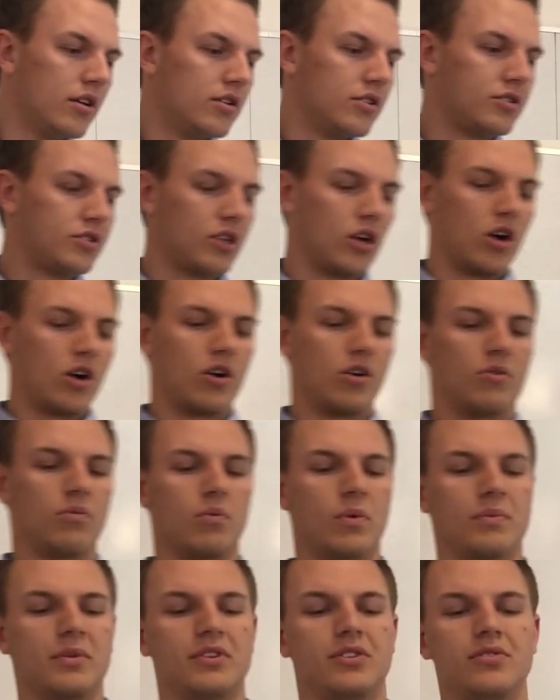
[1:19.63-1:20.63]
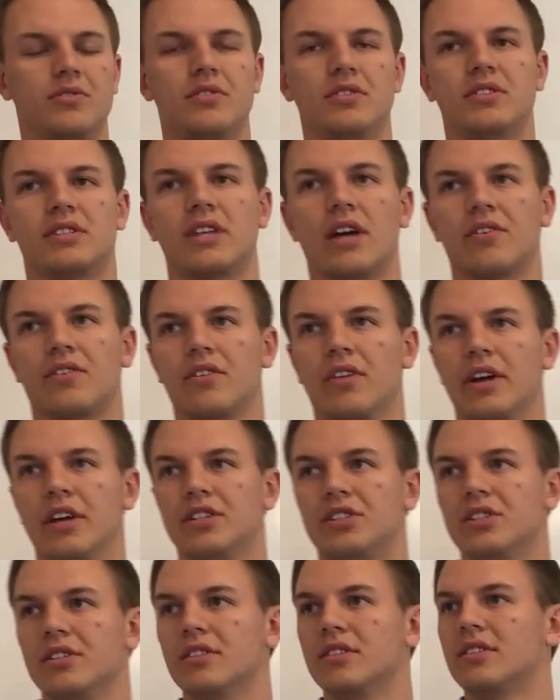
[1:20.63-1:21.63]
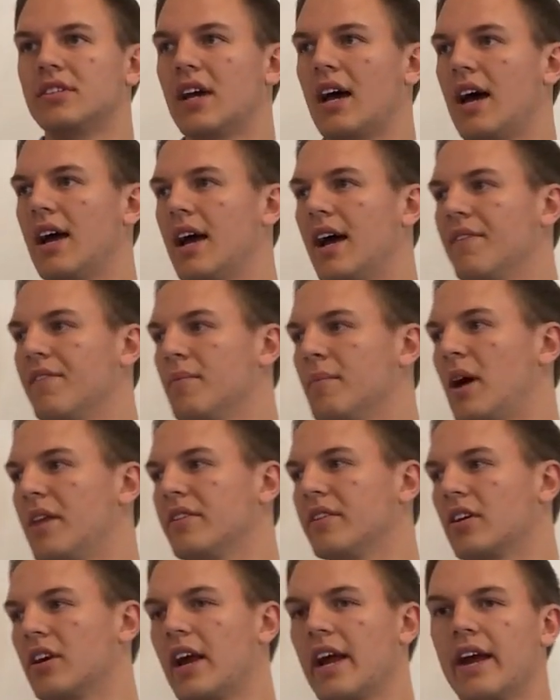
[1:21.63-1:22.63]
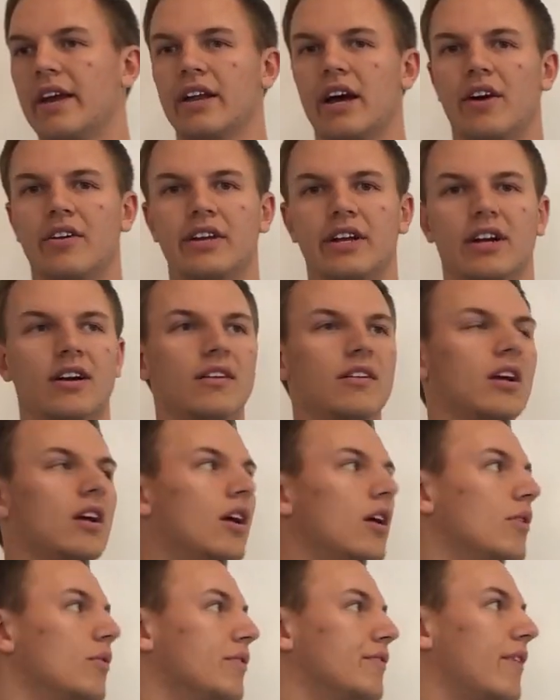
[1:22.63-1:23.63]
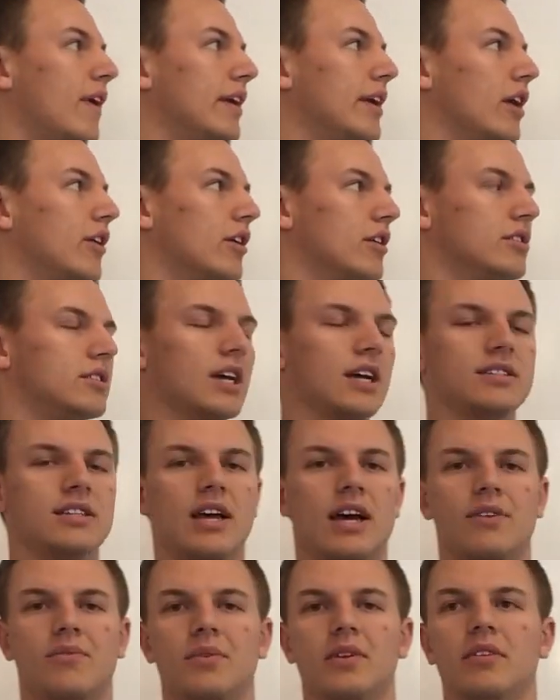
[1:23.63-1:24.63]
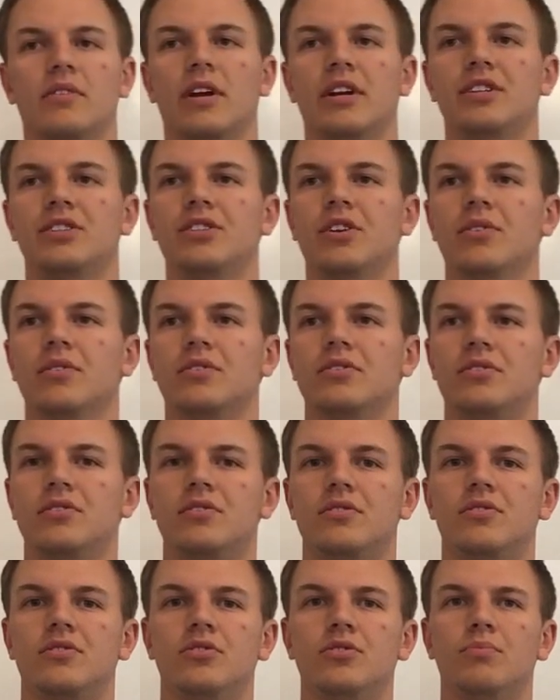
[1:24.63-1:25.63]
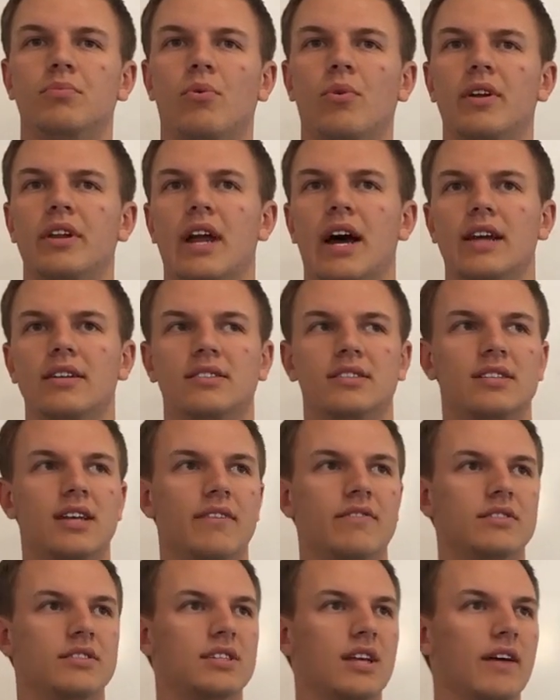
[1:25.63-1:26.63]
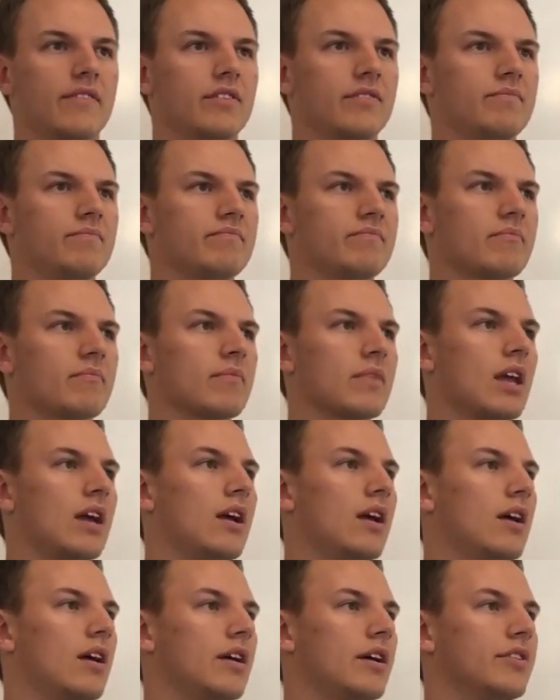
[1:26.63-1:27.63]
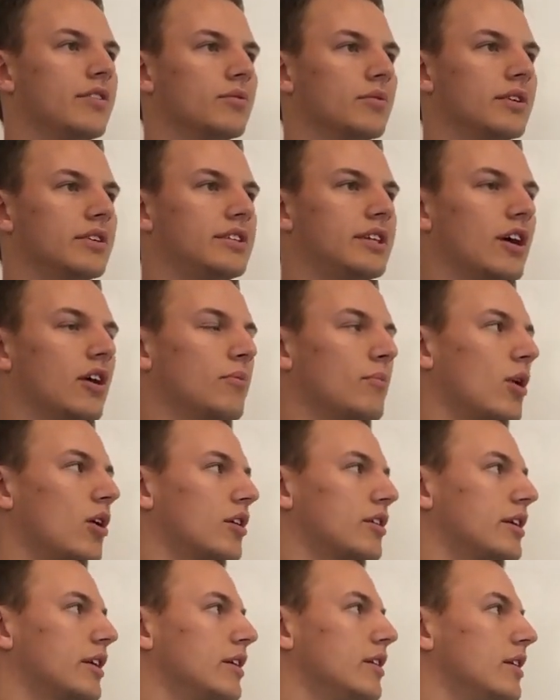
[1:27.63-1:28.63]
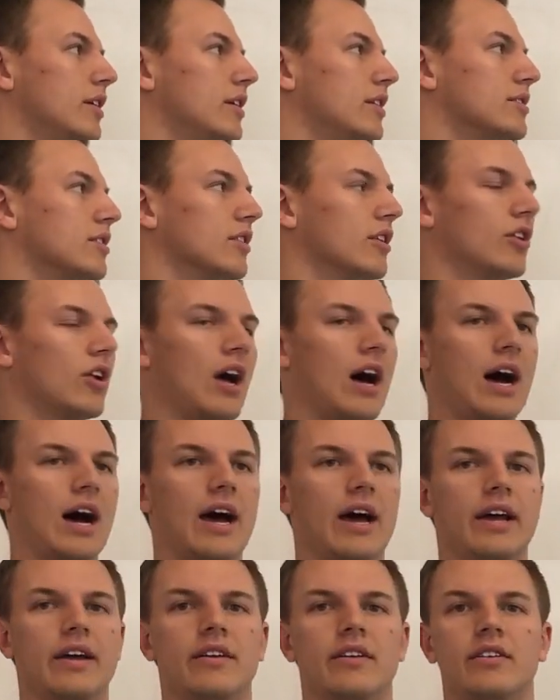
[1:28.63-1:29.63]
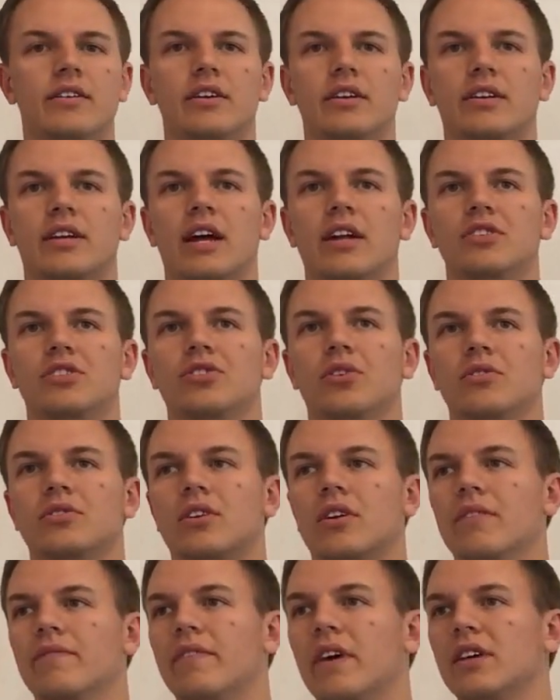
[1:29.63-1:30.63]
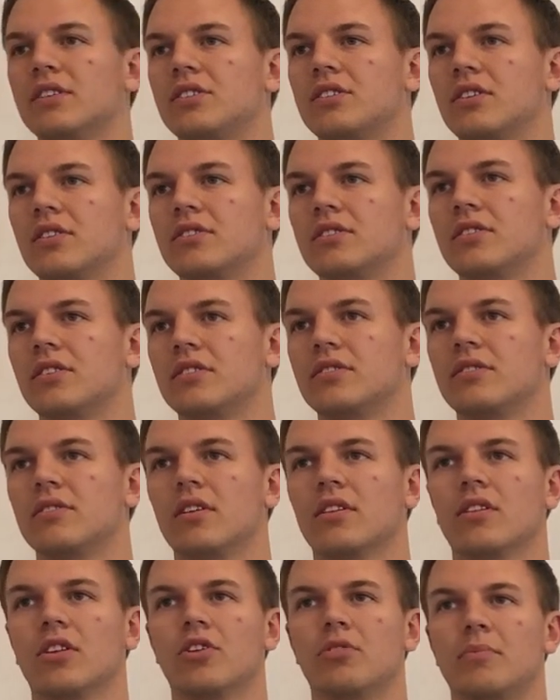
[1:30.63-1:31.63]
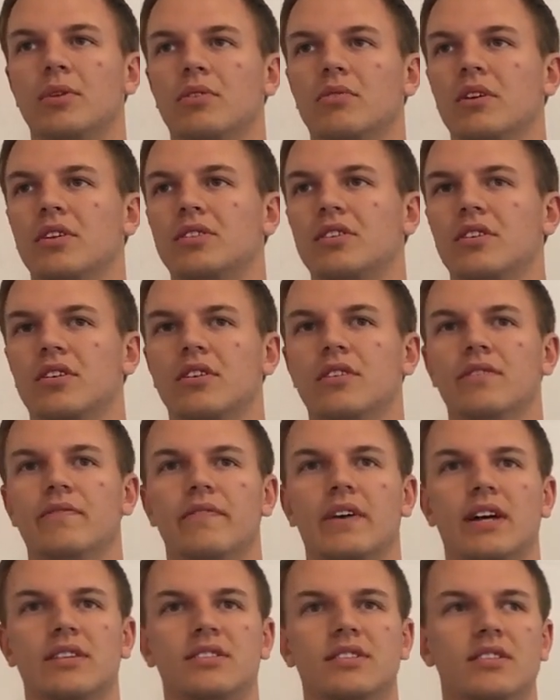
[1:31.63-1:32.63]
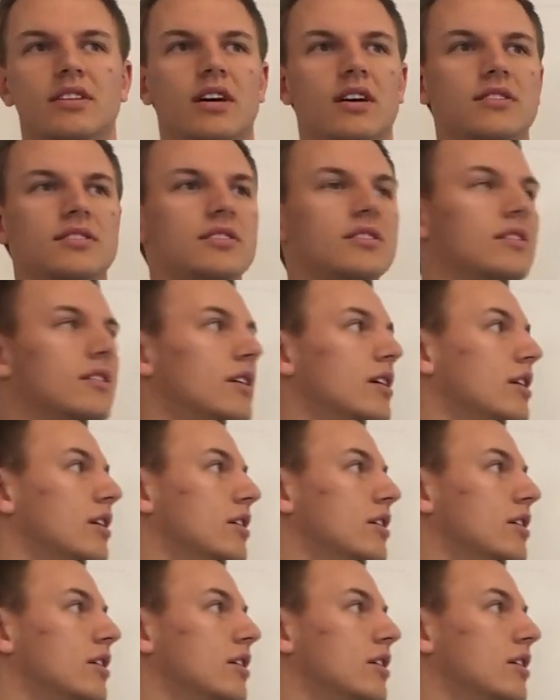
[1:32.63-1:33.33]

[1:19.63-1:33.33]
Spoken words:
So when we do these calculations, I have them on their handout here. We find out our debt to equity ratio is 2.977. In the retail market, it's a little high. It kind of shows our investors it's a little bit riskier to invest in us.